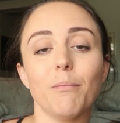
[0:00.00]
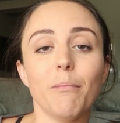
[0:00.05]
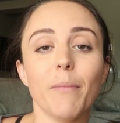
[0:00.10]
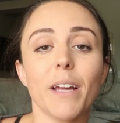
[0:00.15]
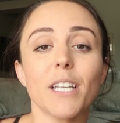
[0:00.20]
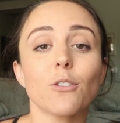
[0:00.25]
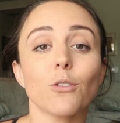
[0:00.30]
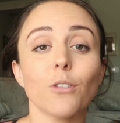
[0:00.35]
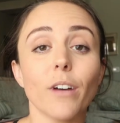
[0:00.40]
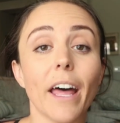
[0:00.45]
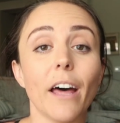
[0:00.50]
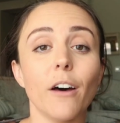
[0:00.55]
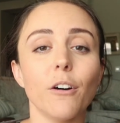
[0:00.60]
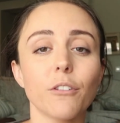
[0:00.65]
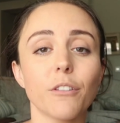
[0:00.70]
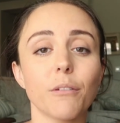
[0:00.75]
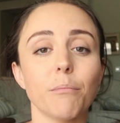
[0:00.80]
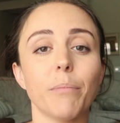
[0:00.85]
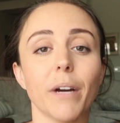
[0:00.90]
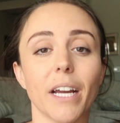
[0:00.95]
mental
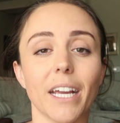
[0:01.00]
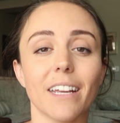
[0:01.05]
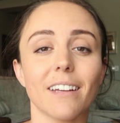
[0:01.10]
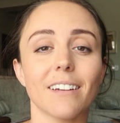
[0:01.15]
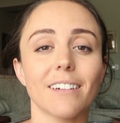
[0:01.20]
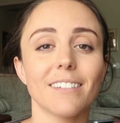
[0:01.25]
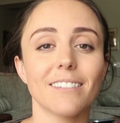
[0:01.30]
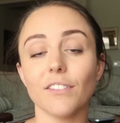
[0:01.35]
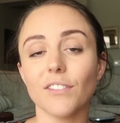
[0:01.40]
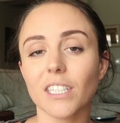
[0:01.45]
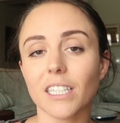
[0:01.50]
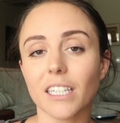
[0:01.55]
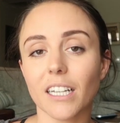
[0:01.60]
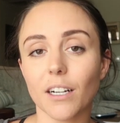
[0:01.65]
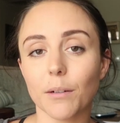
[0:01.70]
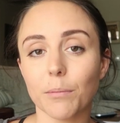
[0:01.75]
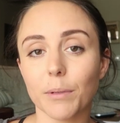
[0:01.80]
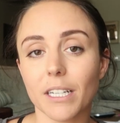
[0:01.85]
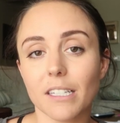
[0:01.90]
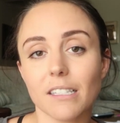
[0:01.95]
health bike. Leaving
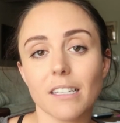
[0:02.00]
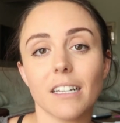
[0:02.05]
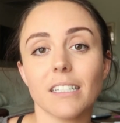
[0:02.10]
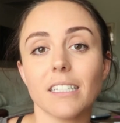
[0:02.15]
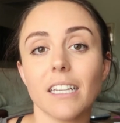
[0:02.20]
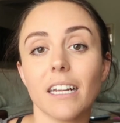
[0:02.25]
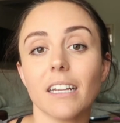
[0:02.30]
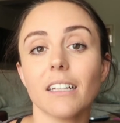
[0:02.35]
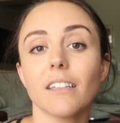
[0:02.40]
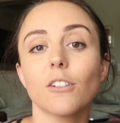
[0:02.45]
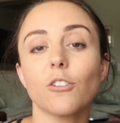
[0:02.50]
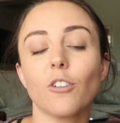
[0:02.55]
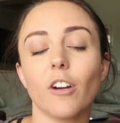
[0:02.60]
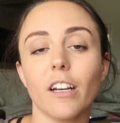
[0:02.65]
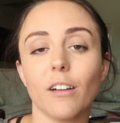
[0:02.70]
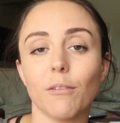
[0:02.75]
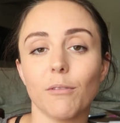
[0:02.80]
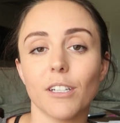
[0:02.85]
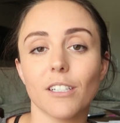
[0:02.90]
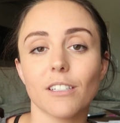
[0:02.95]
therapy is like taking the
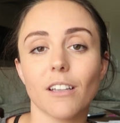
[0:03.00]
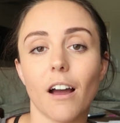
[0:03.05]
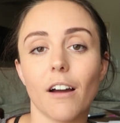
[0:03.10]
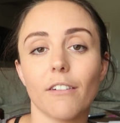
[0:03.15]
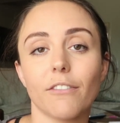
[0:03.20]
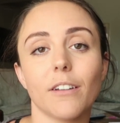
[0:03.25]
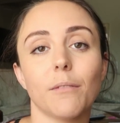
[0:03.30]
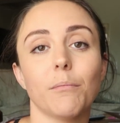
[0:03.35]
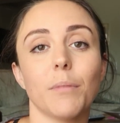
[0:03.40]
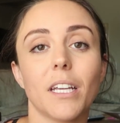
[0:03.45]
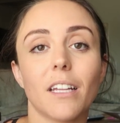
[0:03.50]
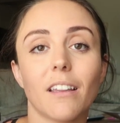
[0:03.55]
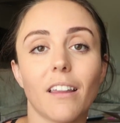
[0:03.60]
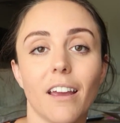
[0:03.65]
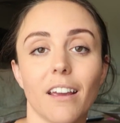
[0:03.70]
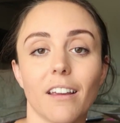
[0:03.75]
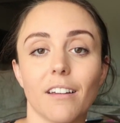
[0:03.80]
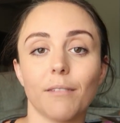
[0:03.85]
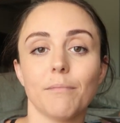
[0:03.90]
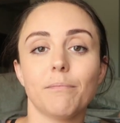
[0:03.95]
training wheels off and being
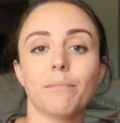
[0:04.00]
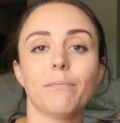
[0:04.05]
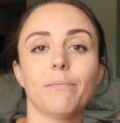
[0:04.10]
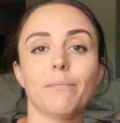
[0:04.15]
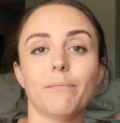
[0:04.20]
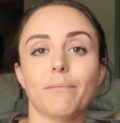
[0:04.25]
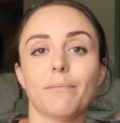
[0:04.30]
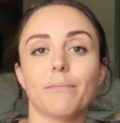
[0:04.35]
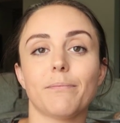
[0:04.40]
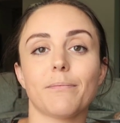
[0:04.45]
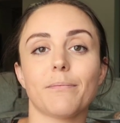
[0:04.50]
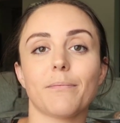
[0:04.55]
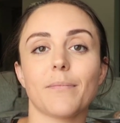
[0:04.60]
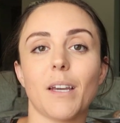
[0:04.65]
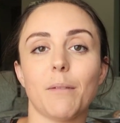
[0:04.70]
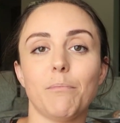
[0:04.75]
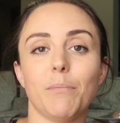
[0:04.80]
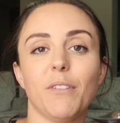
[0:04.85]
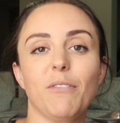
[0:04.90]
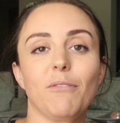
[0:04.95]
like,
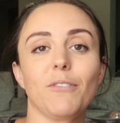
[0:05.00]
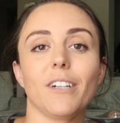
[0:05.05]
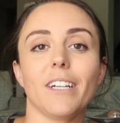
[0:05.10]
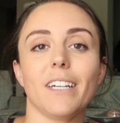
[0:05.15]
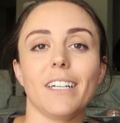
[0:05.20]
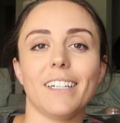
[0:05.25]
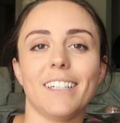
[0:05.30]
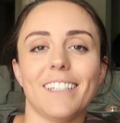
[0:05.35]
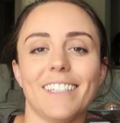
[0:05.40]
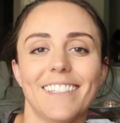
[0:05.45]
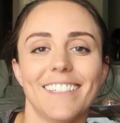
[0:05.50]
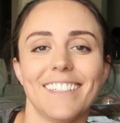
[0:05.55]
be free.